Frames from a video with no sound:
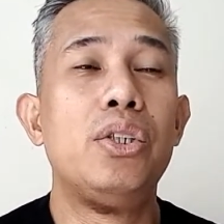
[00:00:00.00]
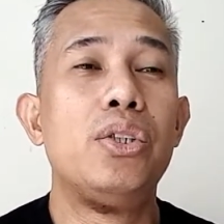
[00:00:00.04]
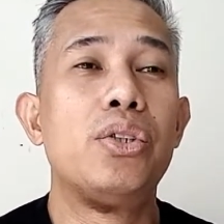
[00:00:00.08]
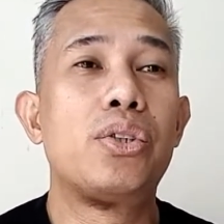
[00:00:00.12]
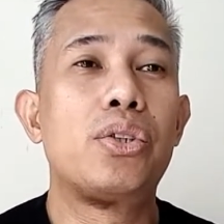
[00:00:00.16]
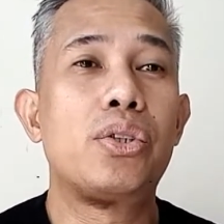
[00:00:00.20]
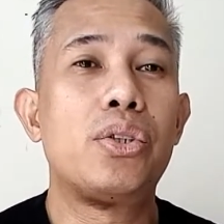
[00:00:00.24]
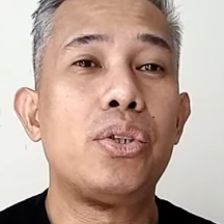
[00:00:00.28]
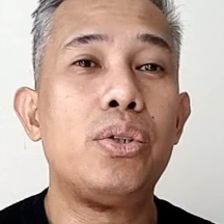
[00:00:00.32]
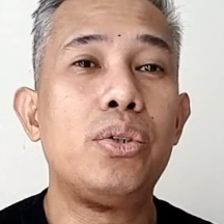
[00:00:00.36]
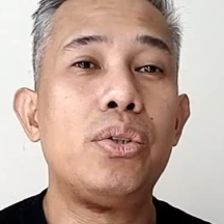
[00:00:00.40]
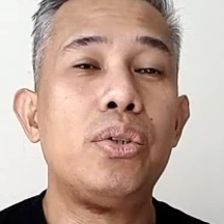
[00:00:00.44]

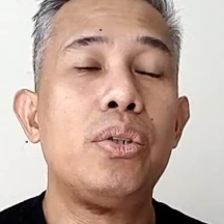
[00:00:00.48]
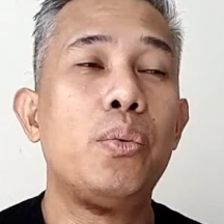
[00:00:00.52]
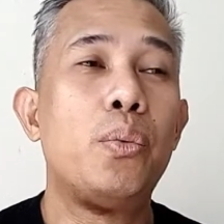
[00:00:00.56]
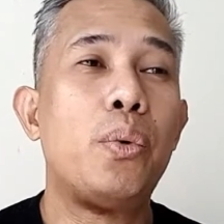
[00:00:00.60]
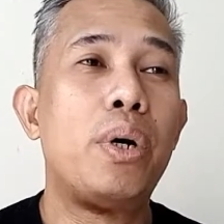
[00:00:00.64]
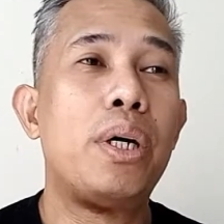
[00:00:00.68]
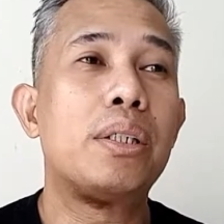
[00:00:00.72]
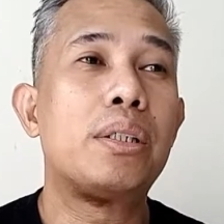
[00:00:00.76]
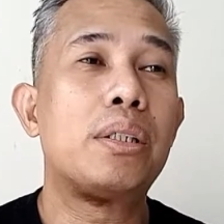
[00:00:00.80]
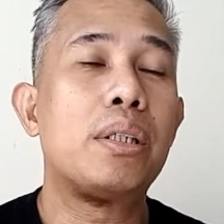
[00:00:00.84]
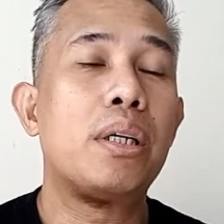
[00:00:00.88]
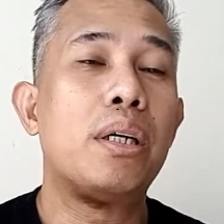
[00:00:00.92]
So
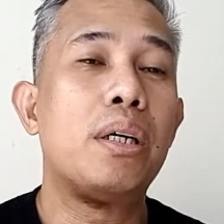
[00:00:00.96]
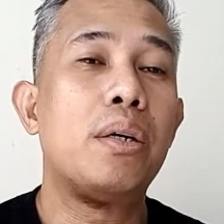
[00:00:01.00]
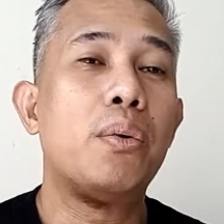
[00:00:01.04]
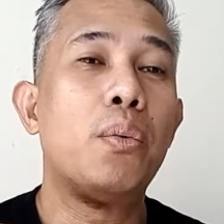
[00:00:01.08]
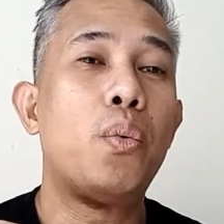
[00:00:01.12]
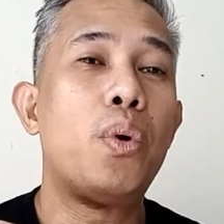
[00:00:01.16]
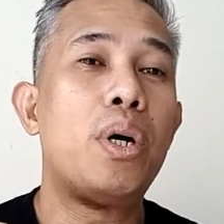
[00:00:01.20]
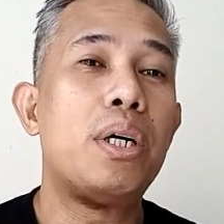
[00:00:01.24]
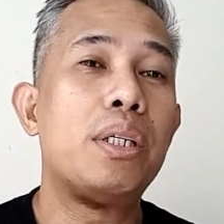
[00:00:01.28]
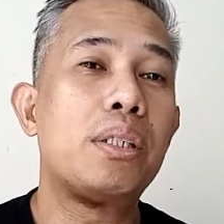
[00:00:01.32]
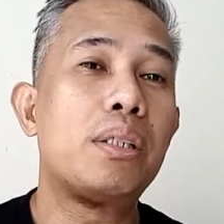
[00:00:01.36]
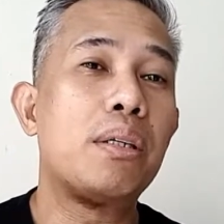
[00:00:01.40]
once
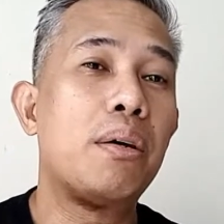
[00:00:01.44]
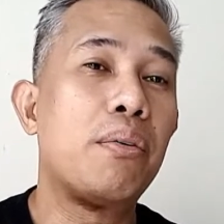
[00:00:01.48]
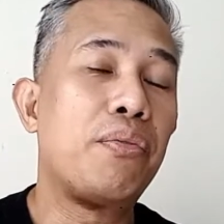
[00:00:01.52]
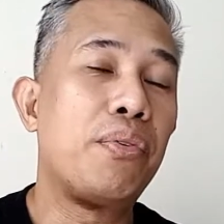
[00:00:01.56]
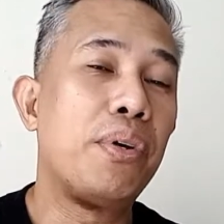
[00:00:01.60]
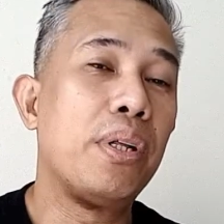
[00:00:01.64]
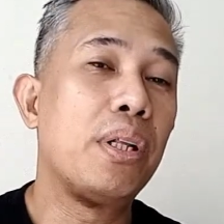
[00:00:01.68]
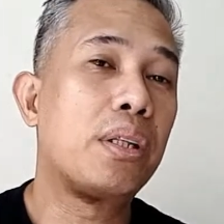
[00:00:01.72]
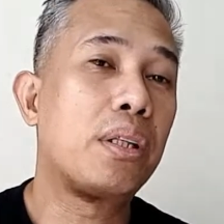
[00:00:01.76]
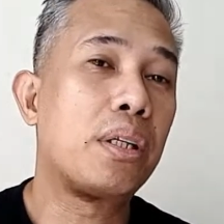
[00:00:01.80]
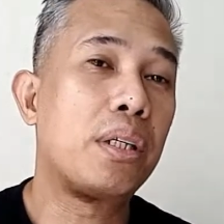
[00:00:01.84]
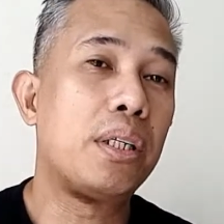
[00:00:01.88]
a
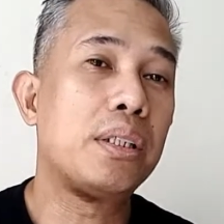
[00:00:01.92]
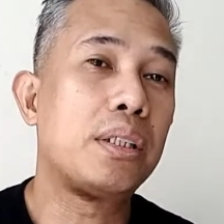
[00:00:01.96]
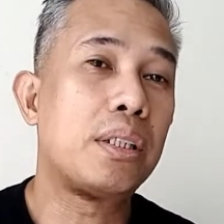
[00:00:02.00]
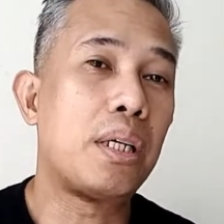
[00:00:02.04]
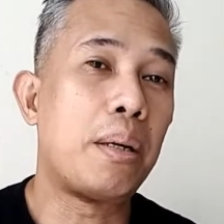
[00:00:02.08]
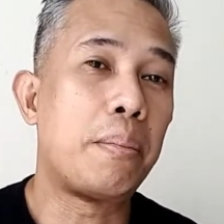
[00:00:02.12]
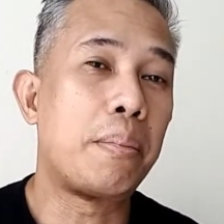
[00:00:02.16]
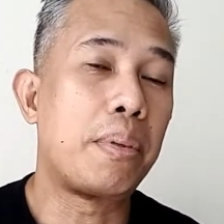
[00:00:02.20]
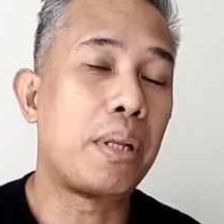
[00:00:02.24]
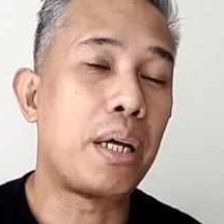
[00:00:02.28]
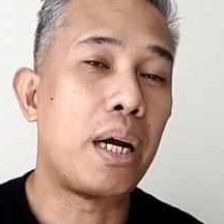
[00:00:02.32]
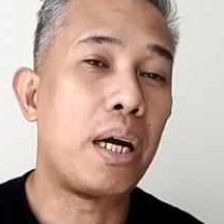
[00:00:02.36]
filter is
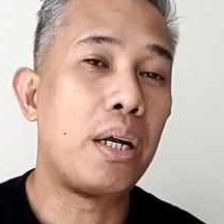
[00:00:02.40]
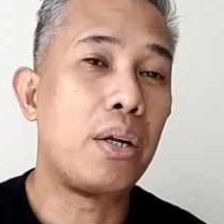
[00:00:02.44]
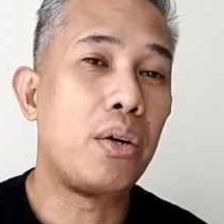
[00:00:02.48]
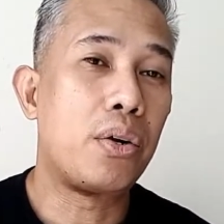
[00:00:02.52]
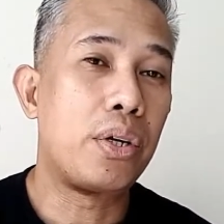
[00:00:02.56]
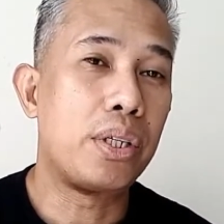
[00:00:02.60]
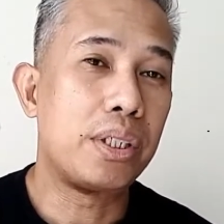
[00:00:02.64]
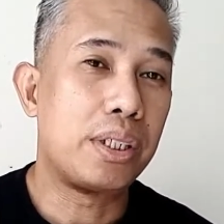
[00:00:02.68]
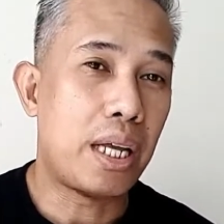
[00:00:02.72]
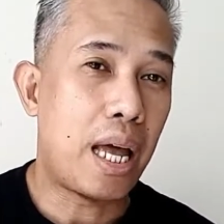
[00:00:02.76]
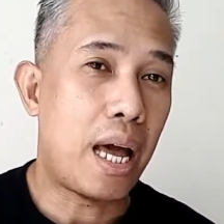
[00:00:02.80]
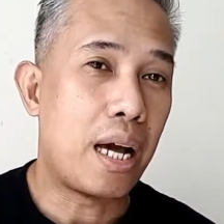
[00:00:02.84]
applied
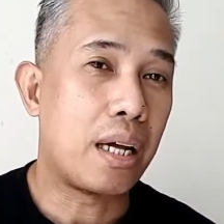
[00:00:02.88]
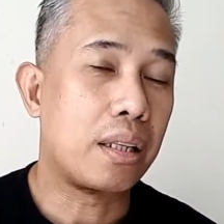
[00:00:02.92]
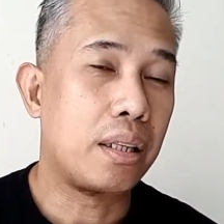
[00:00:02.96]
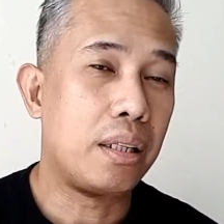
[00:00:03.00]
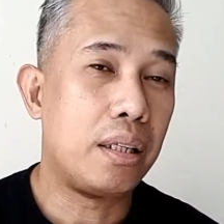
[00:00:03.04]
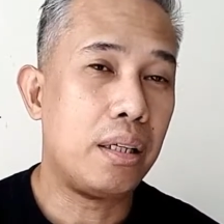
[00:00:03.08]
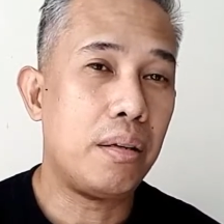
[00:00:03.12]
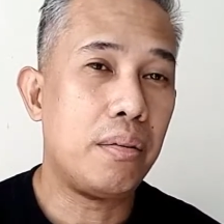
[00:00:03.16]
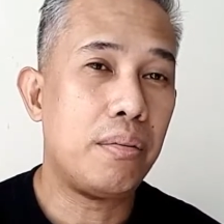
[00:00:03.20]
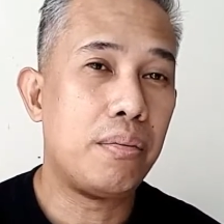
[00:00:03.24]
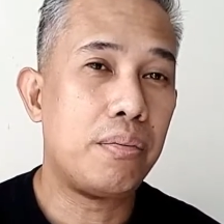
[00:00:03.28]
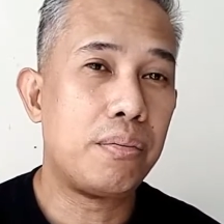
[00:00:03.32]
or is
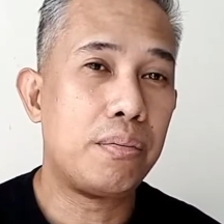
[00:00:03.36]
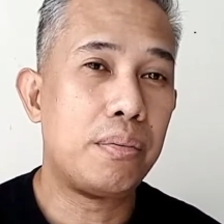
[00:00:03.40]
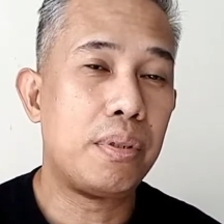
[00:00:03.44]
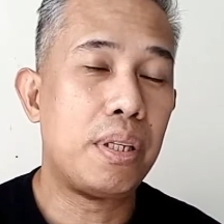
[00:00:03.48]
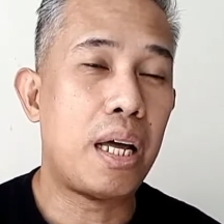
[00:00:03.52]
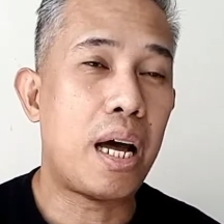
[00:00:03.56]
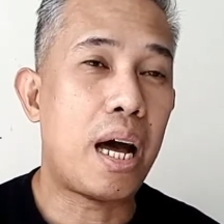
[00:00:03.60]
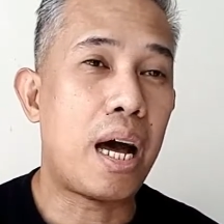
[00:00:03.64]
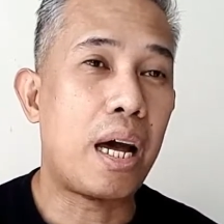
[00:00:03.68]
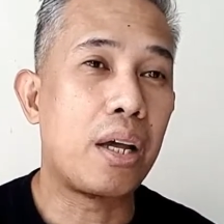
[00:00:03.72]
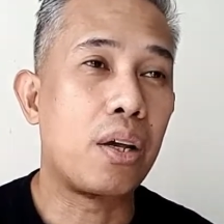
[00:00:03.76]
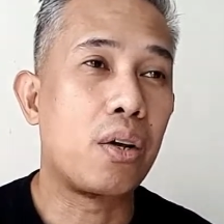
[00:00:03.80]
active,
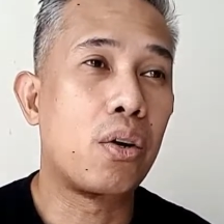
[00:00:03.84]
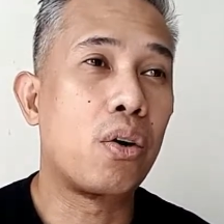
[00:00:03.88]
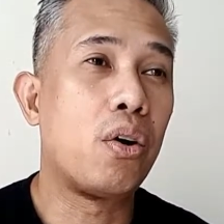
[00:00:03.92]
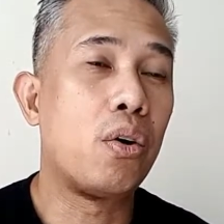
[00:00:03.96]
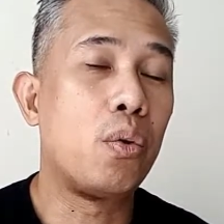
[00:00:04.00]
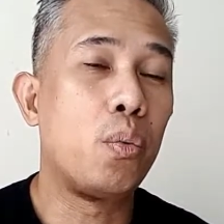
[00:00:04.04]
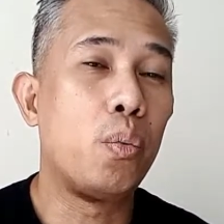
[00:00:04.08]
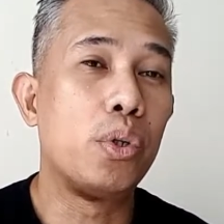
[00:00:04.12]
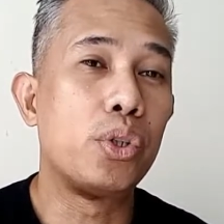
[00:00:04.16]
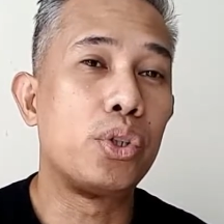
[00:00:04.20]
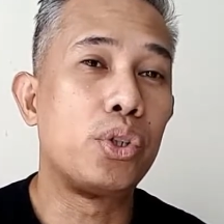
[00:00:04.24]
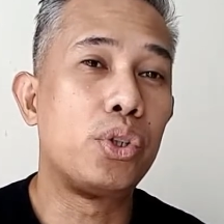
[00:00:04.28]
the
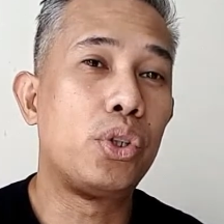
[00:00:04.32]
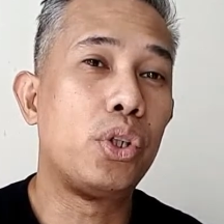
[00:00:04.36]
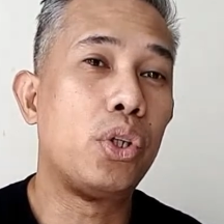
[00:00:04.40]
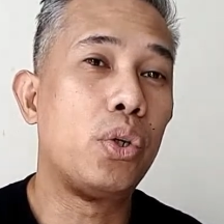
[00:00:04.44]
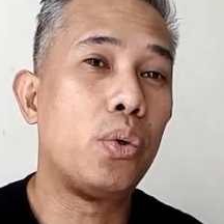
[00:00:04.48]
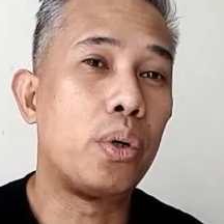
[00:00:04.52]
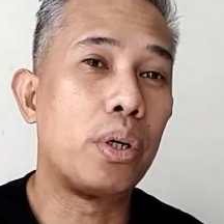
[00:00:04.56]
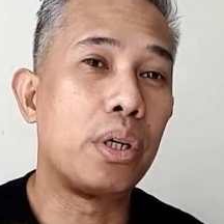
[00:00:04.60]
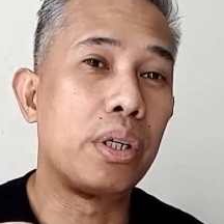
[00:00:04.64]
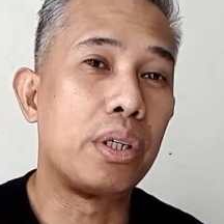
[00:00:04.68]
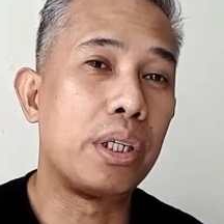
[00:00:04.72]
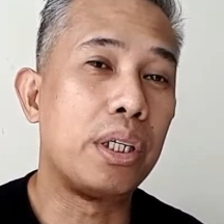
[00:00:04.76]
icon will
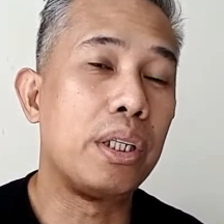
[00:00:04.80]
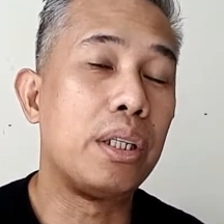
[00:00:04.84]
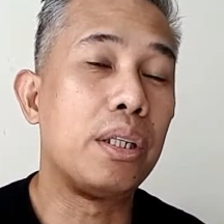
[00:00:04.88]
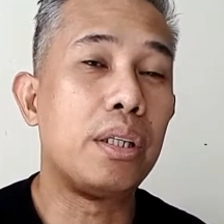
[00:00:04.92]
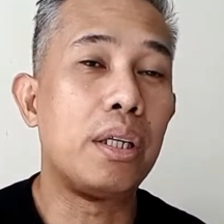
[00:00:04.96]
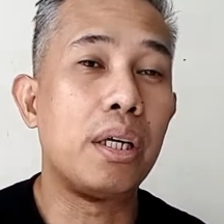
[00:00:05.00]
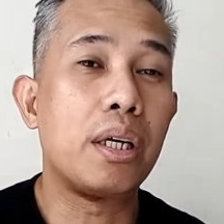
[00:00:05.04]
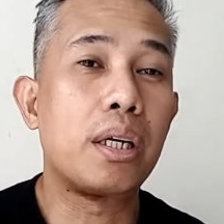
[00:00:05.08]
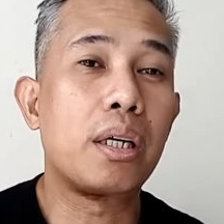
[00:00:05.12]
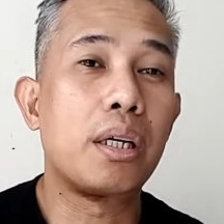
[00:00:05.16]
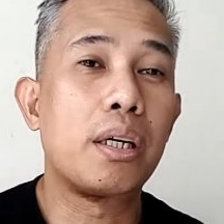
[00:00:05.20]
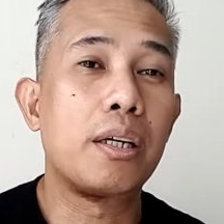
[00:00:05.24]
show a green
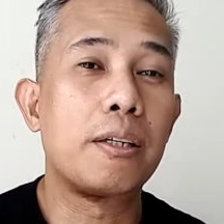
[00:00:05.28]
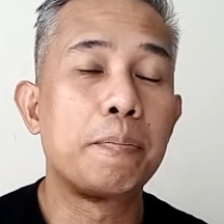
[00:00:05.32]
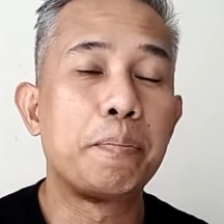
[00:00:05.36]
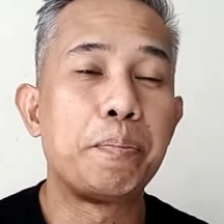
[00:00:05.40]
tick,